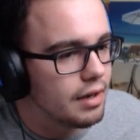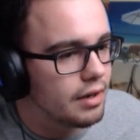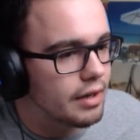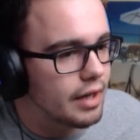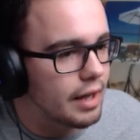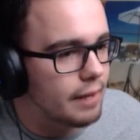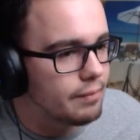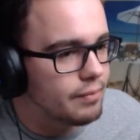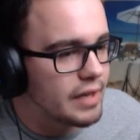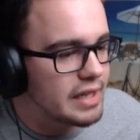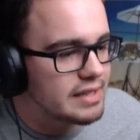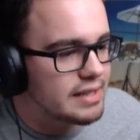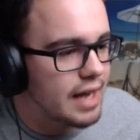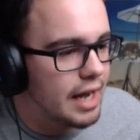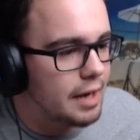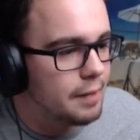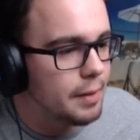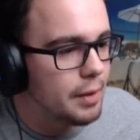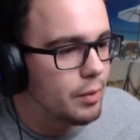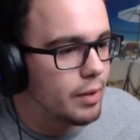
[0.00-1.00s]
Okay, that's
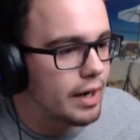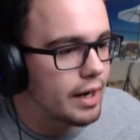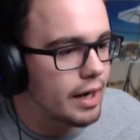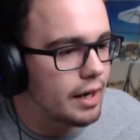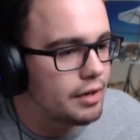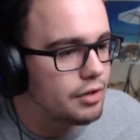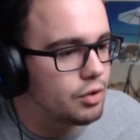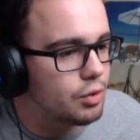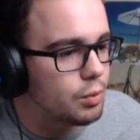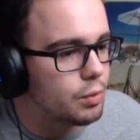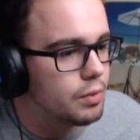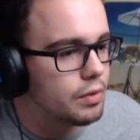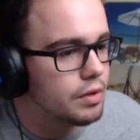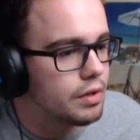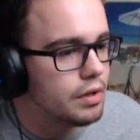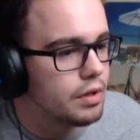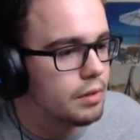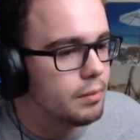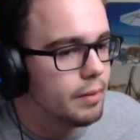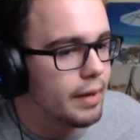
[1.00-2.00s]
gotta be what I gotta do.
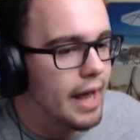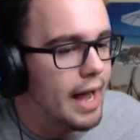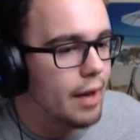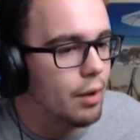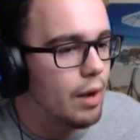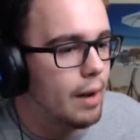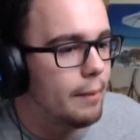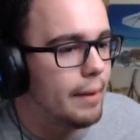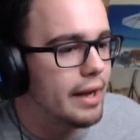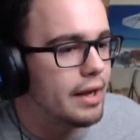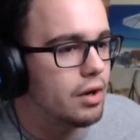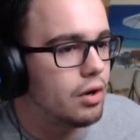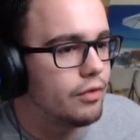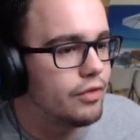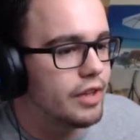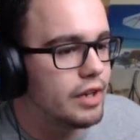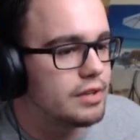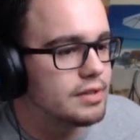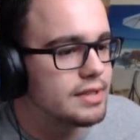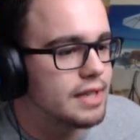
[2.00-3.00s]
But how do I make it
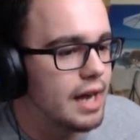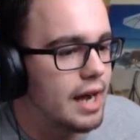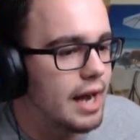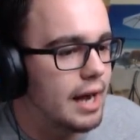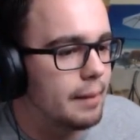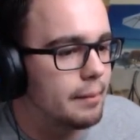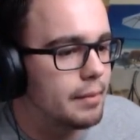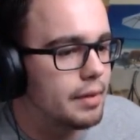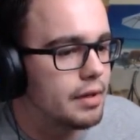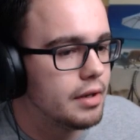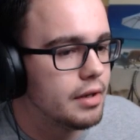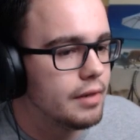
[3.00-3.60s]
over there in time?